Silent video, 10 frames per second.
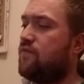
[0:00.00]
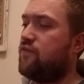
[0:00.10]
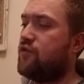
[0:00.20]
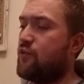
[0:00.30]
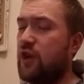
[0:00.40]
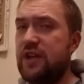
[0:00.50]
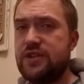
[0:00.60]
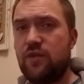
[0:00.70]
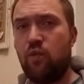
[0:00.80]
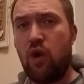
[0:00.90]
The
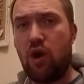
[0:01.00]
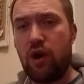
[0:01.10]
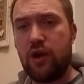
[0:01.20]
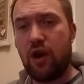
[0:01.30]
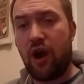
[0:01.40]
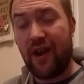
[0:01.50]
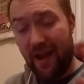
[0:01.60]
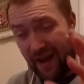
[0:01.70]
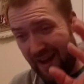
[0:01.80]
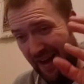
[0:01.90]
reason why I
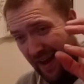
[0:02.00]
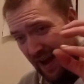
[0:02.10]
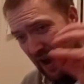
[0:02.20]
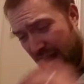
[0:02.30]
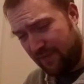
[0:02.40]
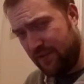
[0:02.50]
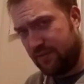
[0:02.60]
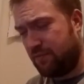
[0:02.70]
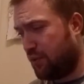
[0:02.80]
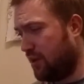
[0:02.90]

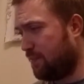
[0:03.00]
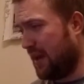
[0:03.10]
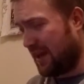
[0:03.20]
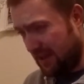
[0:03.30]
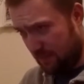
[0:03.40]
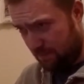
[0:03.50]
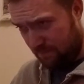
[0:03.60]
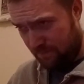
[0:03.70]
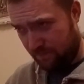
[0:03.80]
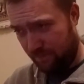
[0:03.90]
haven't put it back in the
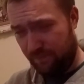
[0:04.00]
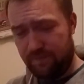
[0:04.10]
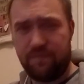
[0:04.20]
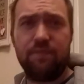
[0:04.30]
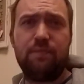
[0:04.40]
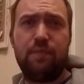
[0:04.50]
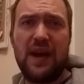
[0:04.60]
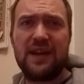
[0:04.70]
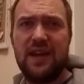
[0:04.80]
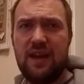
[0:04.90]

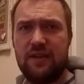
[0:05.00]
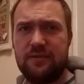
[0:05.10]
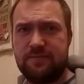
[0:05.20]
bag yet